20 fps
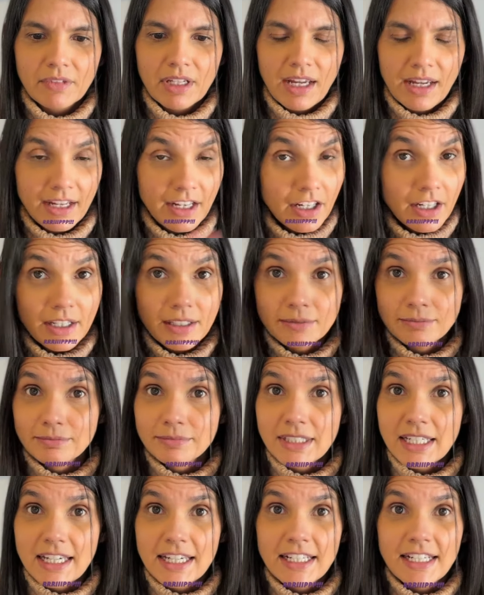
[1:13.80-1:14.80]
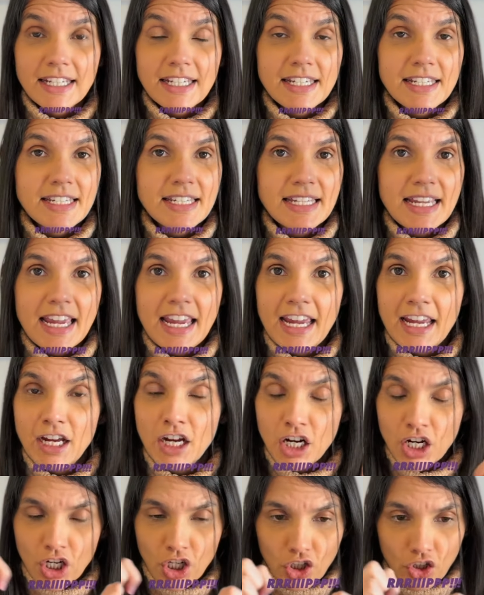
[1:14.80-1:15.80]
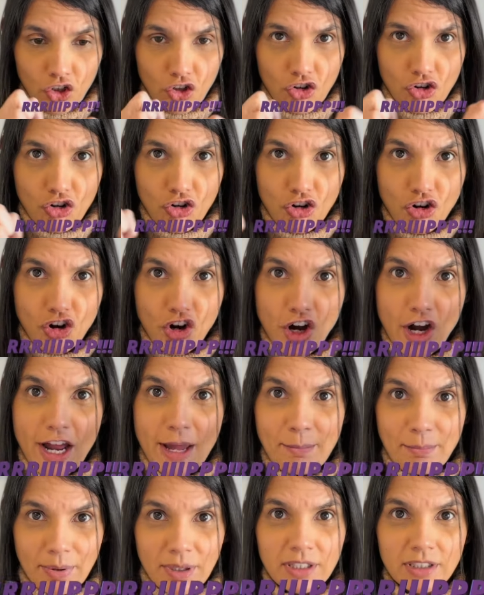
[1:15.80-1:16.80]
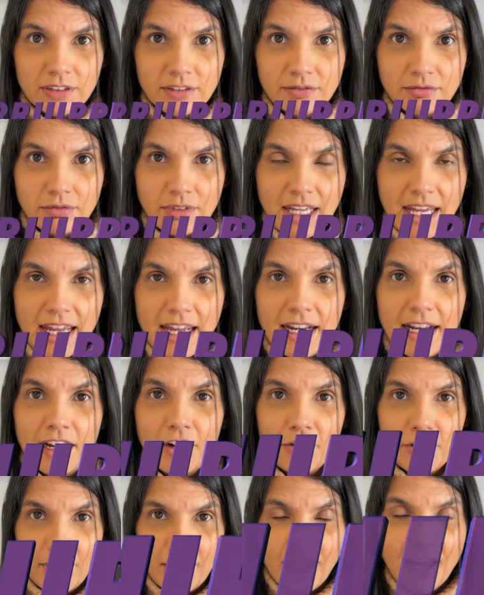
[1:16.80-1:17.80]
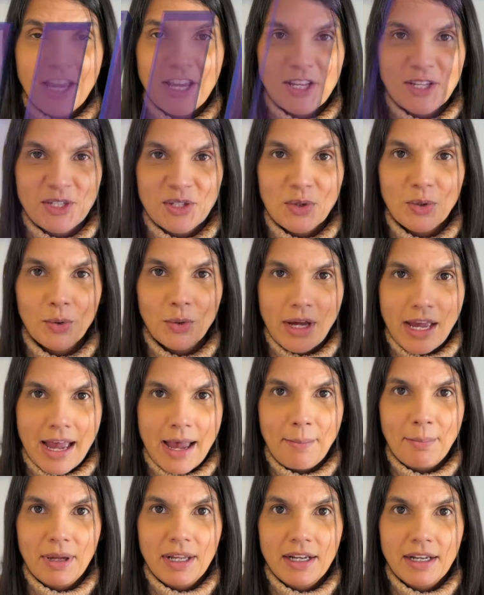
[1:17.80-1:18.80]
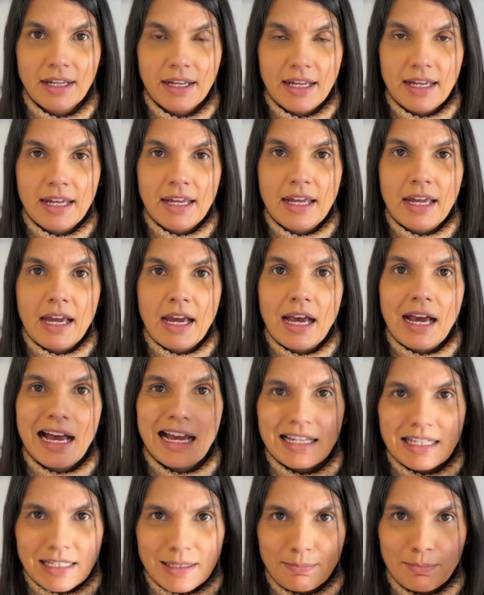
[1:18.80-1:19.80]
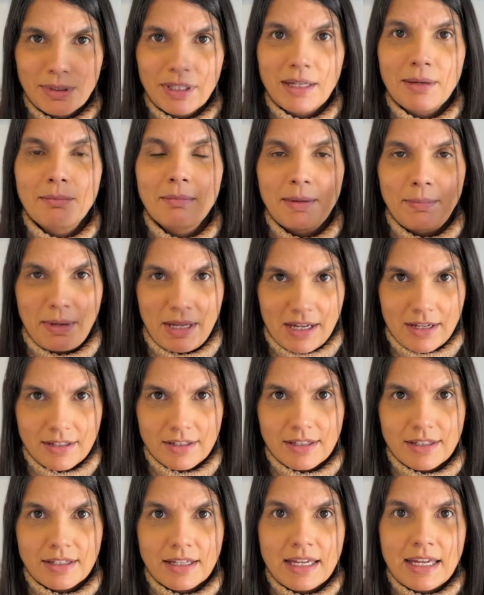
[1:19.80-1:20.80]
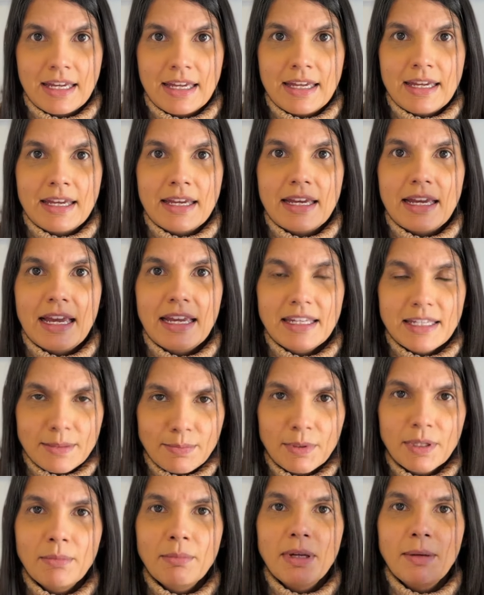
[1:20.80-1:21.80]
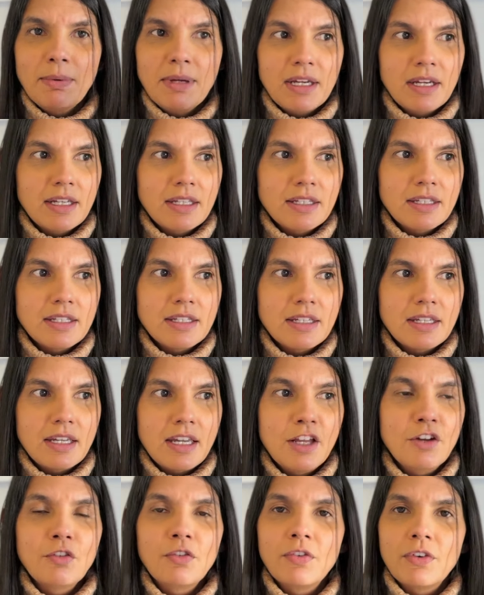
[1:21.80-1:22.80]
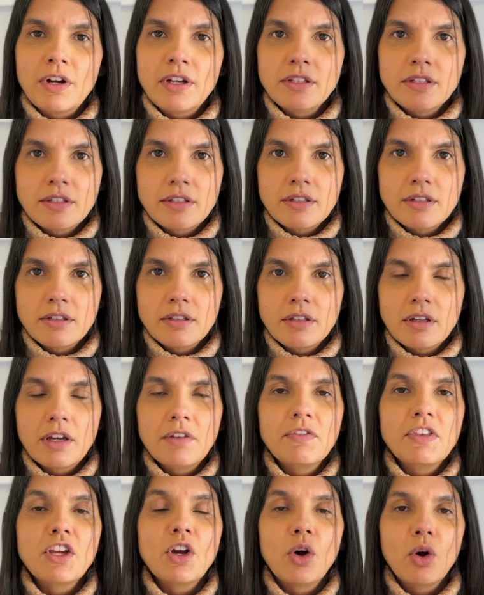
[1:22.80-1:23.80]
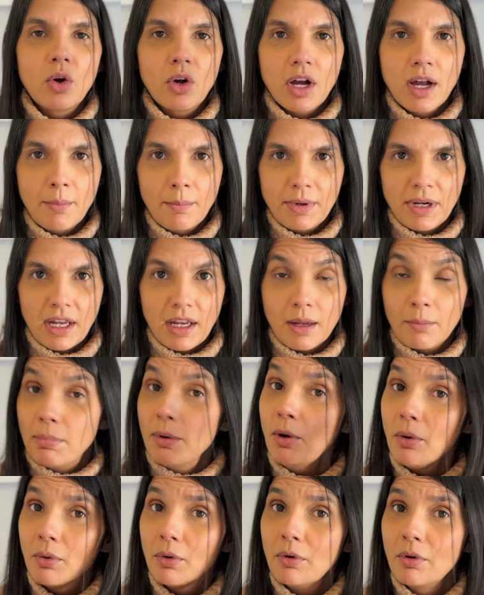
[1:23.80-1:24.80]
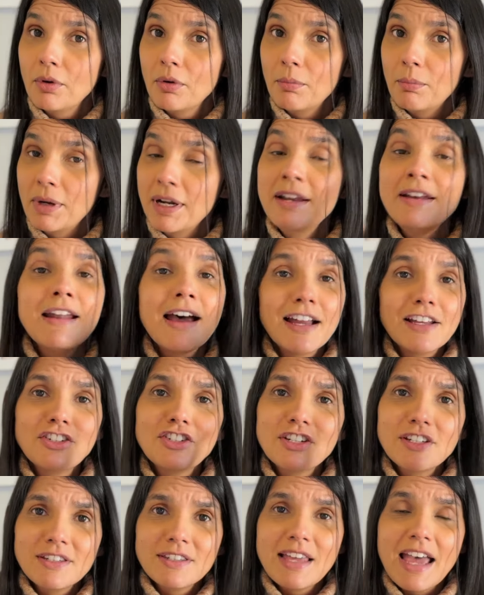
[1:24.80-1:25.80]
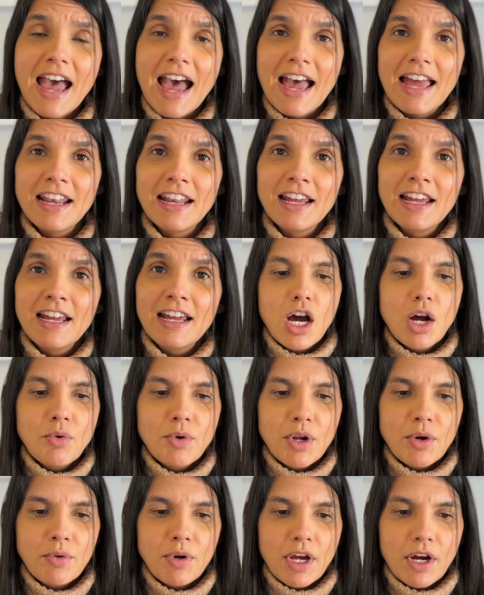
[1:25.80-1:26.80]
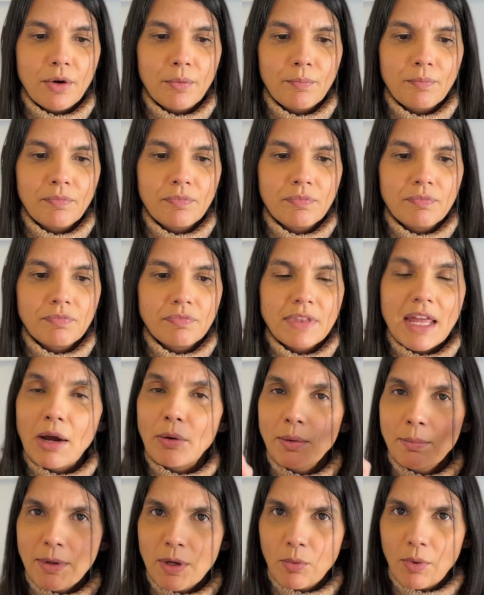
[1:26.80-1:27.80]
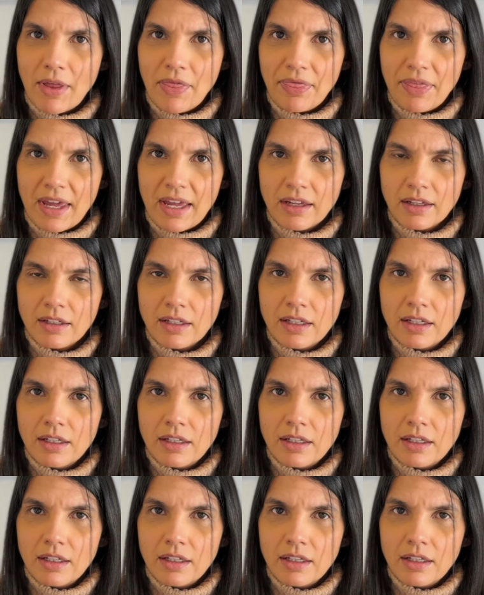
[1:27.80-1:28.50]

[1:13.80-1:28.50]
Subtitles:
I hear it. It is a rip. And I realize what happened. I split my pants. I split my pants in front of the whole company. But not just that. Oh, no, no. That would be one thing.